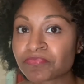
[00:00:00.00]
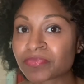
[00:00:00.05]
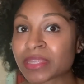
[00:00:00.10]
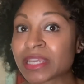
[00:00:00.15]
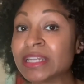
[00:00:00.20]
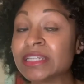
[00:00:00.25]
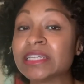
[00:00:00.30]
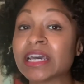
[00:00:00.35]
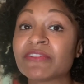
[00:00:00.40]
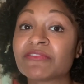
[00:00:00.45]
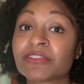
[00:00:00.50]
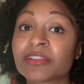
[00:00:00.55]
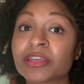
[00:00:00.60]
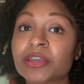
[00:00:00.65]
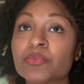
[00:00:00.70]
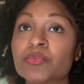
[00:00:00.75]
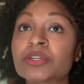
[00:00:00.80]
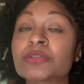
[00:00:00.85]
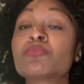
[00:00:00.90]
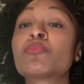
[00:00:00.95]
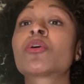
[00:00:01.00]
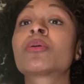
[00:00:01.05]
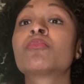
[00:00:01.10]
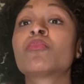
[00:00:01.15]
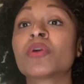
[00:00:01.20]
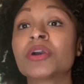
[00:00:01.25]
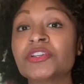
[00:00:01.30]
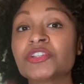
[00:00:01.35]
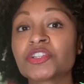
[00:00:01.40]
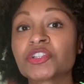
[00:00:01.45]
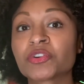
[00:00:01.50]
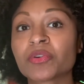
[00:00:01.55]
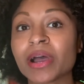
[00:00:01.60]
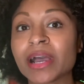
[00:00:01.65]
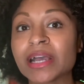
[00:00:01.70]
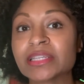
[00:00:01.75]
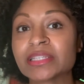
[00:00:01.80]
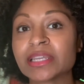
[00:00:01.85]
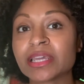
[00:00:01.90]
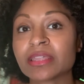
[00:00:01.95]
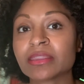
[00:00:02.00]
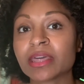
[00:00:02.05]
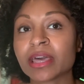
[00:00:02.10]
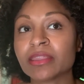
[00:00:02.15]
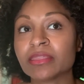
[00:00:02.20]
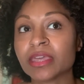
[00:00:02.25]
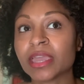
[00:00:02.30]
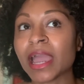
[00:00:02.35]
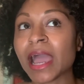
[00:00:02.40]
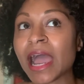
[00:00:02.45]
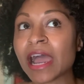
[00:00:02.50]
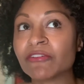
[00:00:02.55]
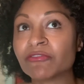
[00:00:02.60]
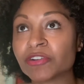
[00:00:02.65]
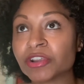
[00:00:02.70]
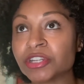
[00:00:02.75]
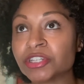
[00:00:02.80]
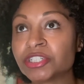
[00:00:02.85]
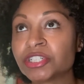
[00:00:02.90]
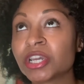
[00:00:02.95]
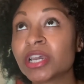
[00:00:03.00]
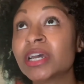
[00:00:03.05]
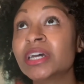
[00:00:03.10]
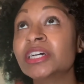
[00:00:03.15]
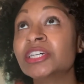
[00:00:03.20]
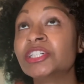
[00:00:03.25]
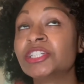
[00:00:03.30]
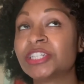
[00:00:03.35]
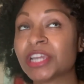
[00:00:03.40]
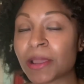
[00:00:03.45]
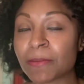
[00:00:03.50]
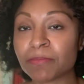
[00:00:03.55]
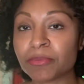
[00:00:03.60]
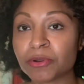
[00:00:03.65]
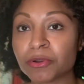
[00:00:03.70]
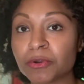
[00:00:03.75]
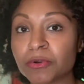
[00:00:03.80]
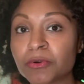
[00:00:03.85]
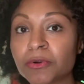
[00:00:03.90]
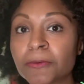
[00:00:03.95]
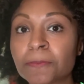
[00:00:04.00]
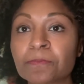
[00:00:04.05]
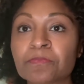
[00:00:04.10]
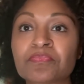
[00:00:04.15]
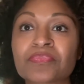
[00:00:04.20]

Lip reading: It definitely was more moisturizing than the average shampoo,